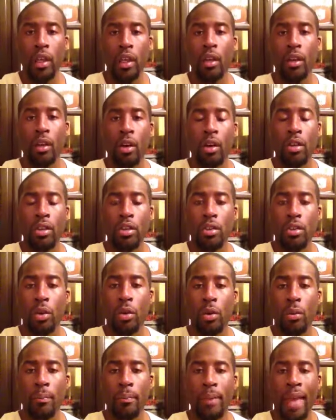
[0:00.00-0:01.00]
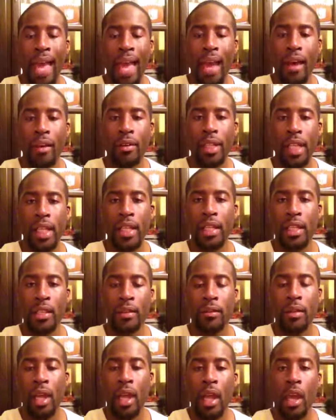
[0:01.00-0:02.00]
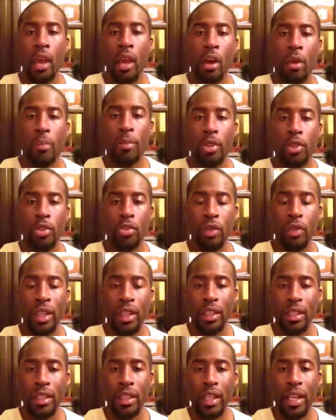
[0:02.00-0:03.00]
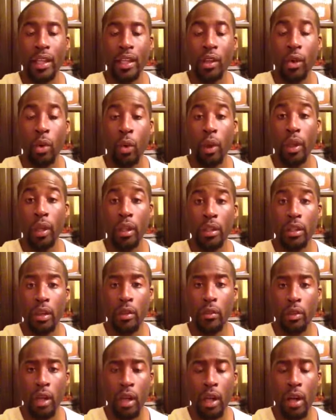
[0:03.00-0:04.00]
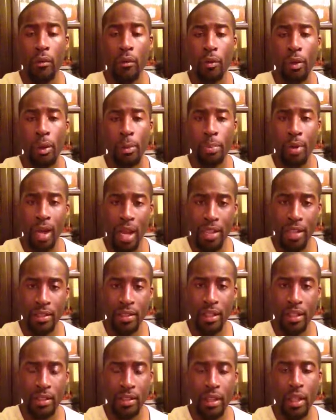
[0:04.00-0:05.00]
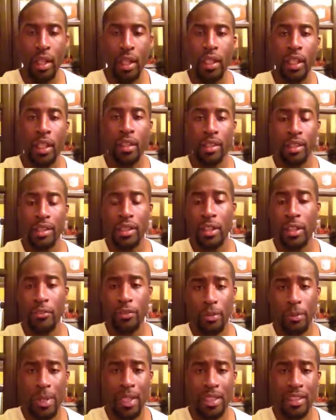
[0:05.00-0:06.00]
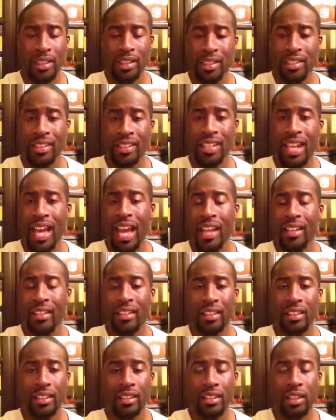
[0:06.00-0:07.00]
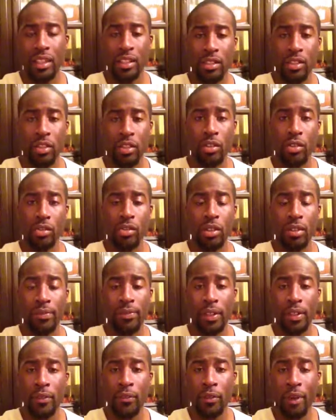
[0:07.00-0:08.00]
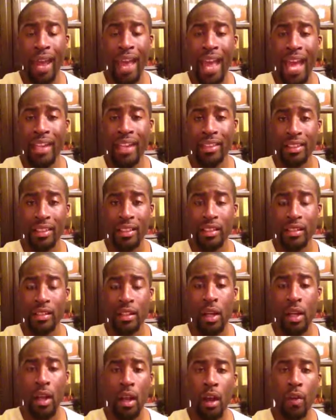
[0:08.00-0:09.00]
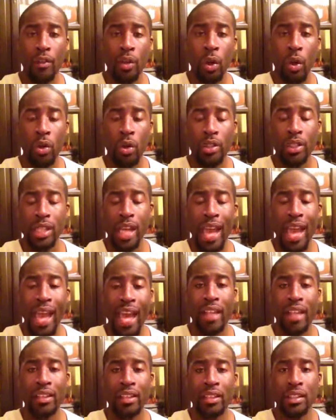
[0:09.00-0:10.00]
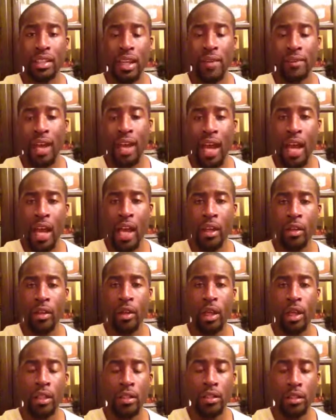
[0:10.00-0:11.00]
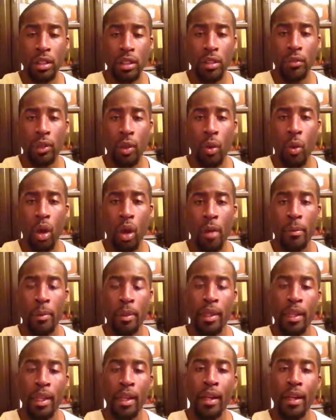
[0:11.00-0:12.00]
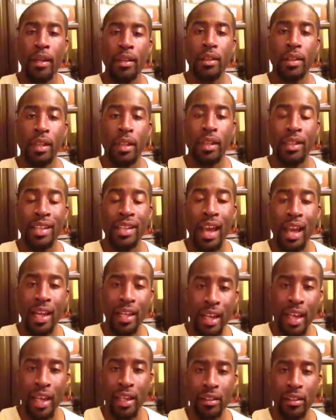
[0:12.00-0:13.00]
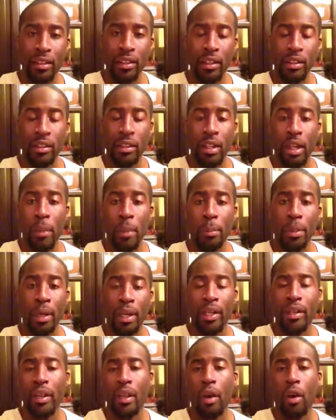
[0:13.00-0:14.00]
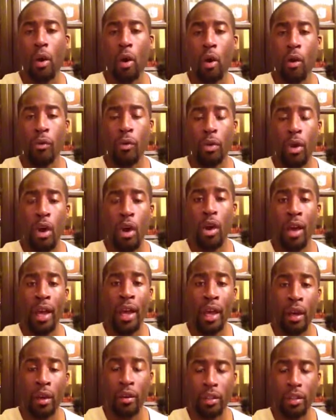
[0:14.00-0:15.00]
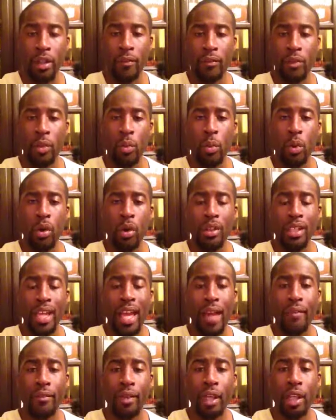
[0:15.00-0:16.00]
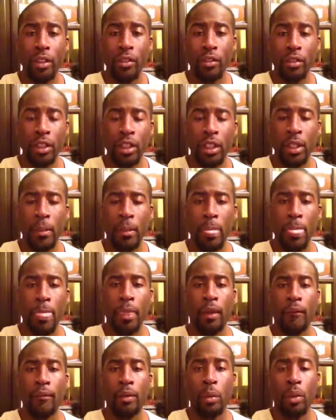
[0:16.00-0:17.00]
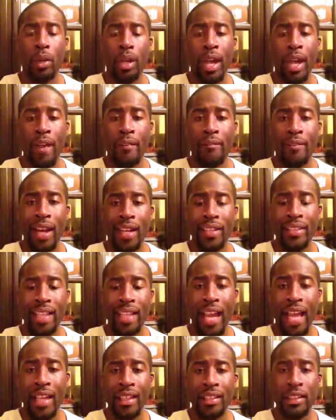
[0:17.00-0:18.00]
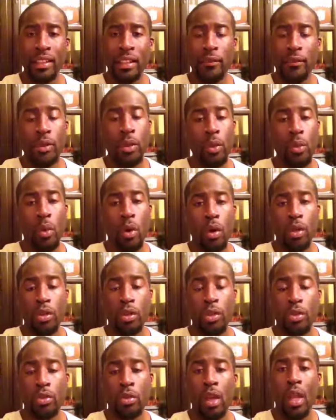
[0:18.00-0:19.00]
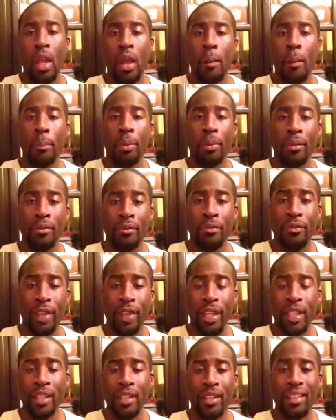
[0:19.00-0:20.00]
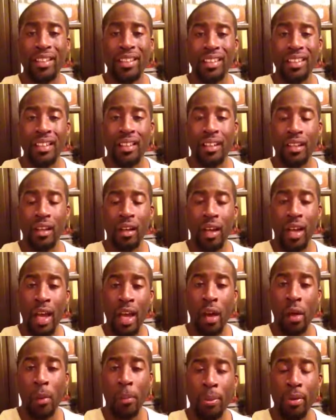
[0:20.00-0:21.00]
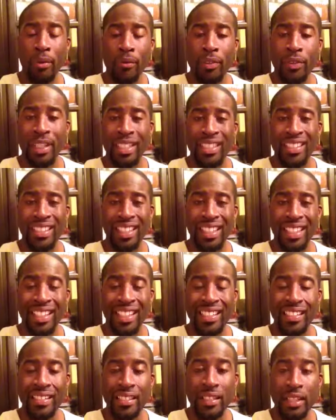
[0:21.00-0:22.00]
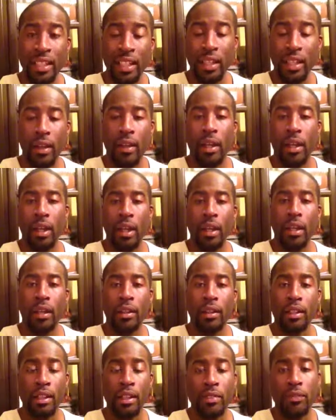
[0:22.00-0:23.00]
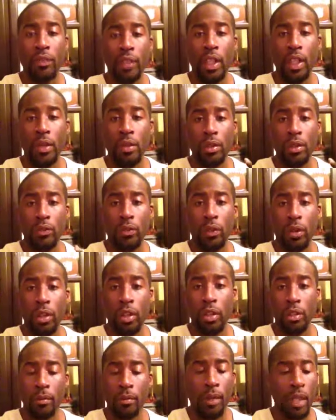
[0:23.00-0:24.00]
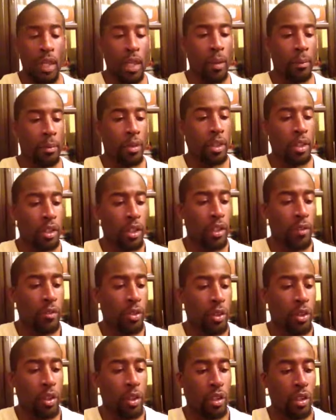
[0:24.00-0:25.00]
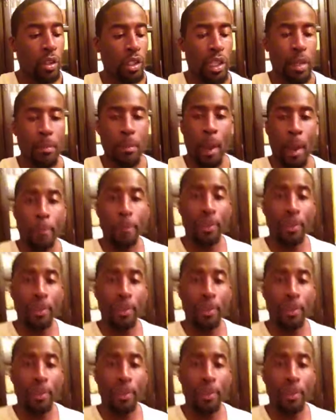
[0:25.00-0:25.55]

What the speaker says: and also how they can help strengthen and quicken their recovery process. Now, this information is not just exclusively for athletes. Of course, athletes have a higher energy requirement than non-athletes, but overall health, if you want to have energy, if you want to have vitality, if you want to prevent or help prevent getting sick, this video is for you. Now, I'm going to give you a look at my